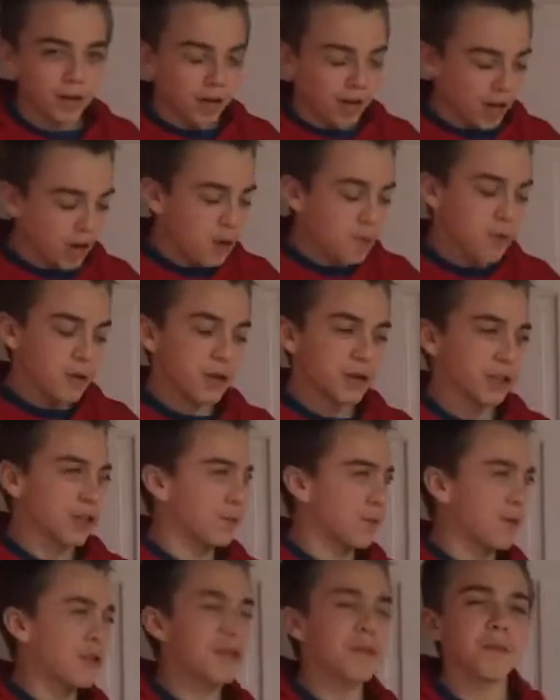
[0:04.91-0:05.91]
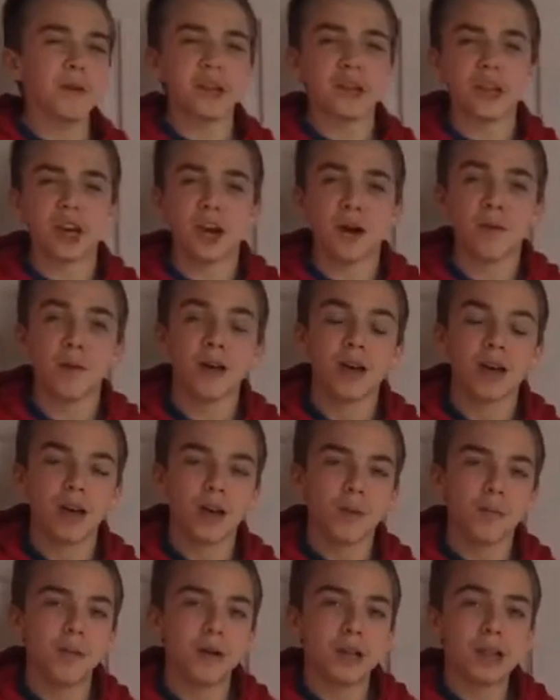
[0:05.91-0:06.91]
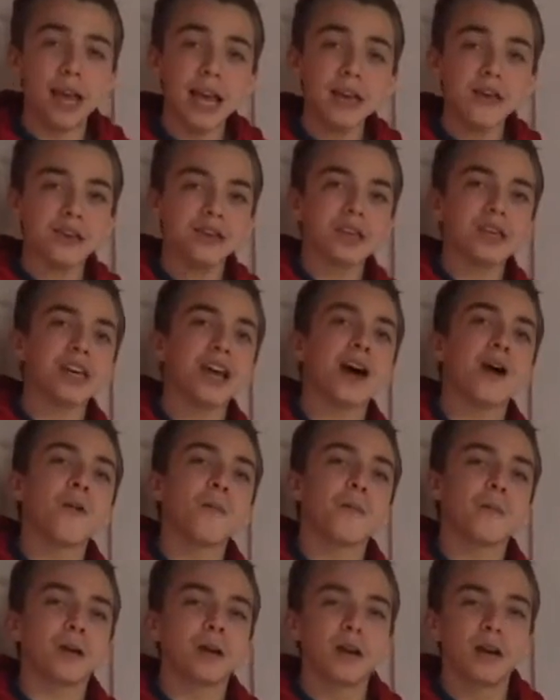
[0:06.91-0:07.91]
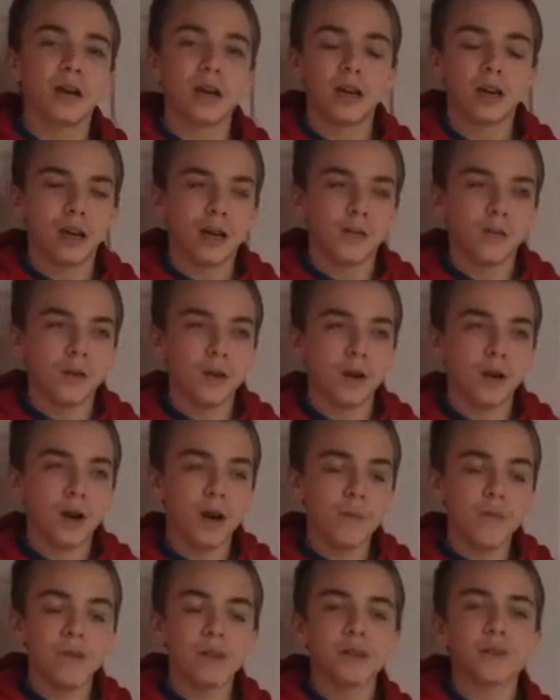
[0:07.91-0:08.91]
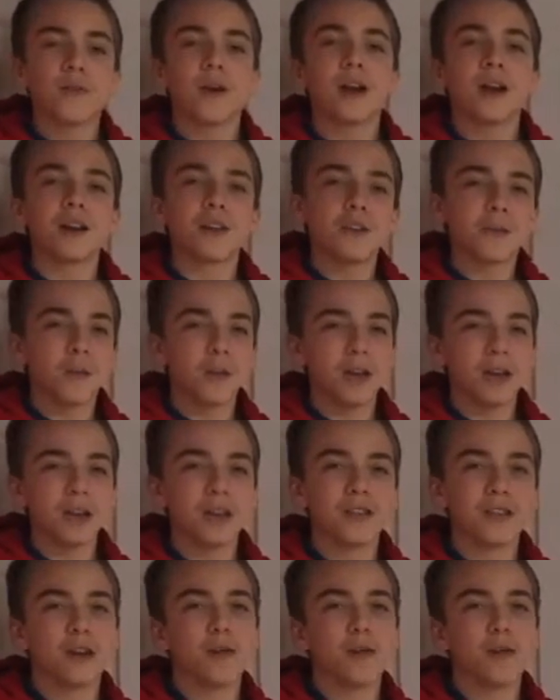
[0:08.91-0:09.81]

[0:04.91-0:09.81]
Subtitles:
I hope this is the Pokemon shop, but thanks to Yelp for helping us find this place.